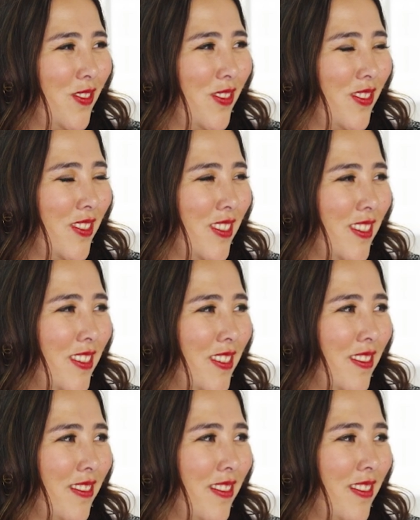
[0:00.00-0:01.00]

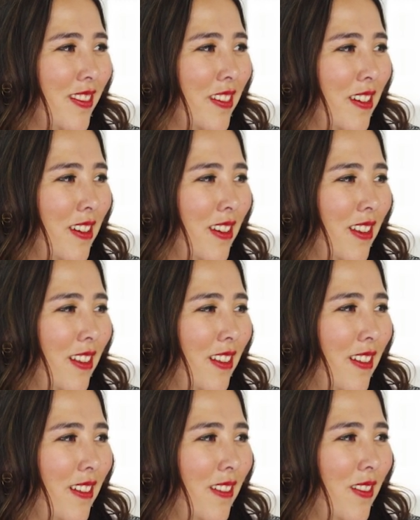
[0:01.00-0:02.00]

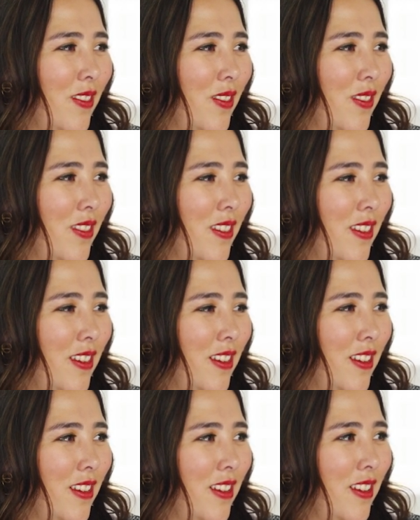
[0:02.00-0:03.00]

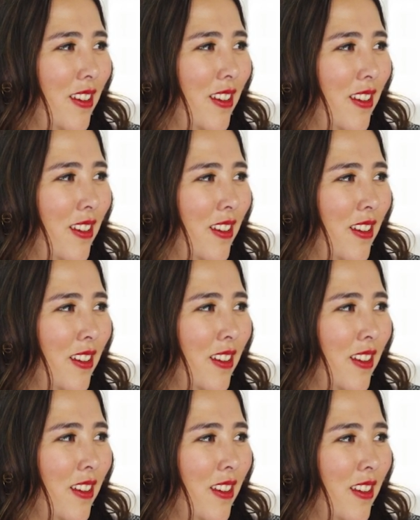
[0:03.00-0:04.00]

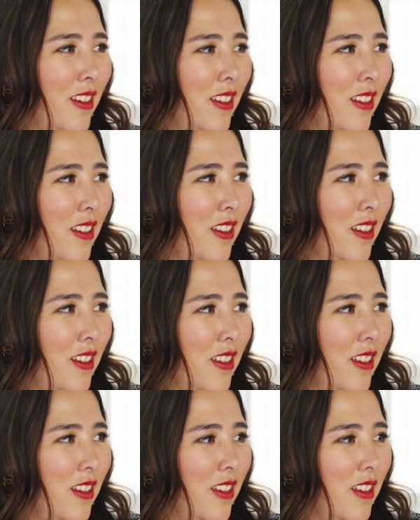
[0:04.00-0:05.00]

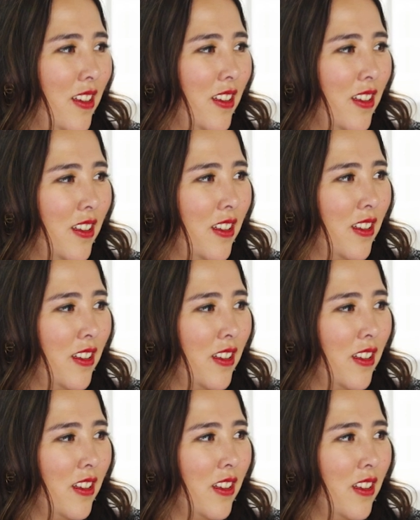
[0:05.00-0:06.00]

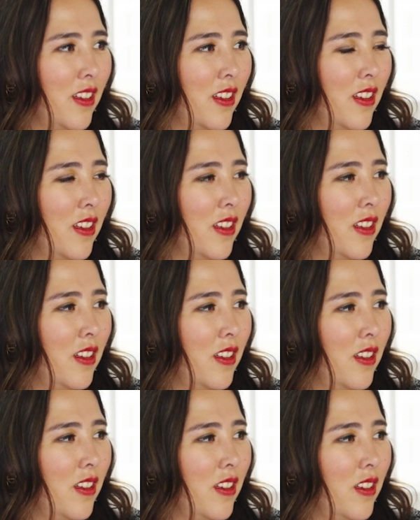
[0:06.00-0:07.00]

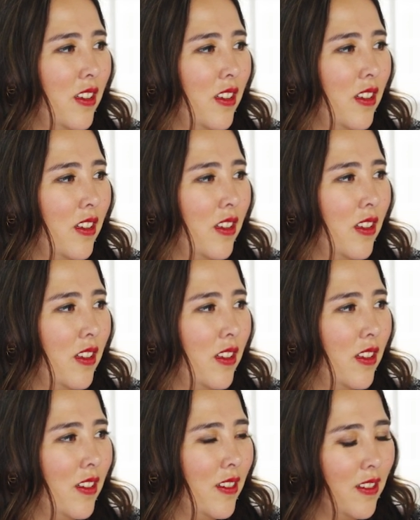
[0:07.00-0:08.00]
The person shown says nothing.